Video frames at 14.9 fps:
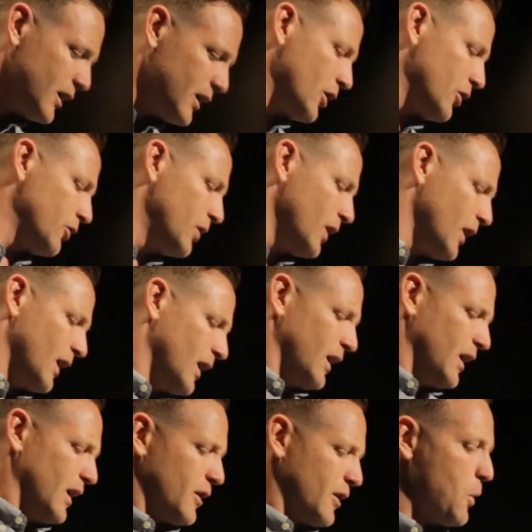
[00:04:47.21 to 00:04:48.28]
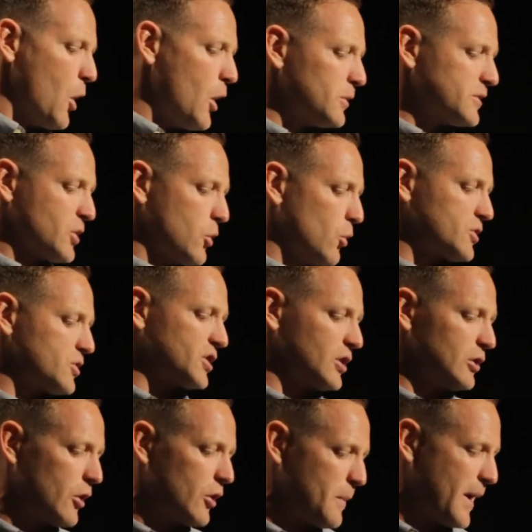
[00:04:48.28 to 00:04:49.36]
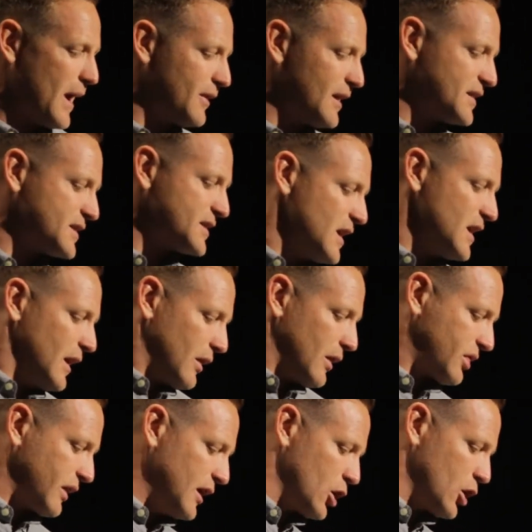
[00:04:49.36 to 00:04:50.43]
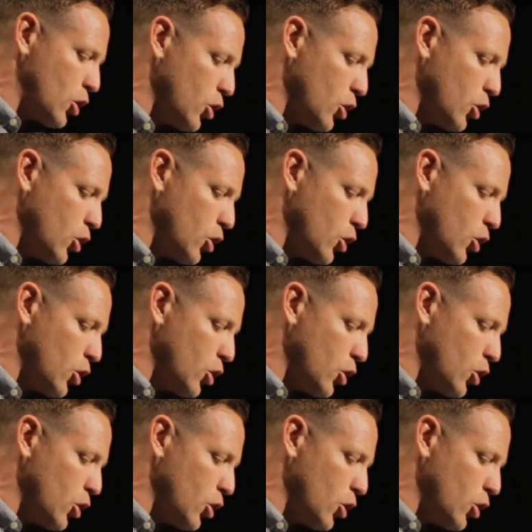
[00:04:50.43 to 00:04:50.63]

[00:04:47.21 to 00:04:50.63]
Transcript: You know, the Bible talks a lot about this thing